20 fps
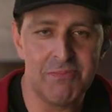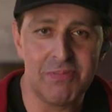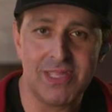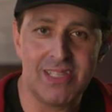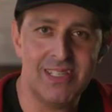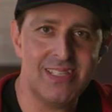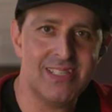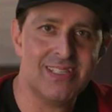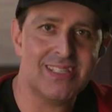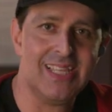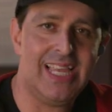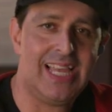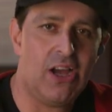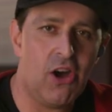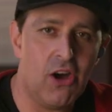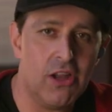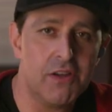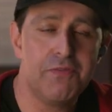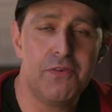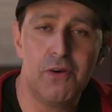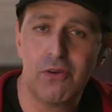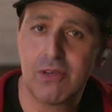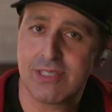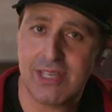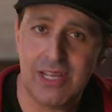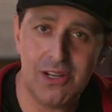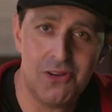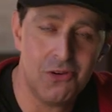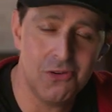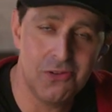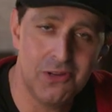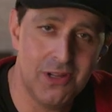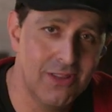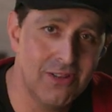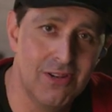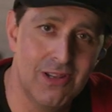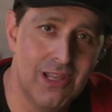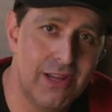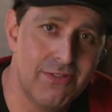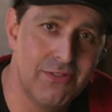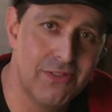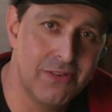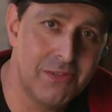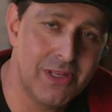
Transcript: But this is like autofocus on a whole nother level.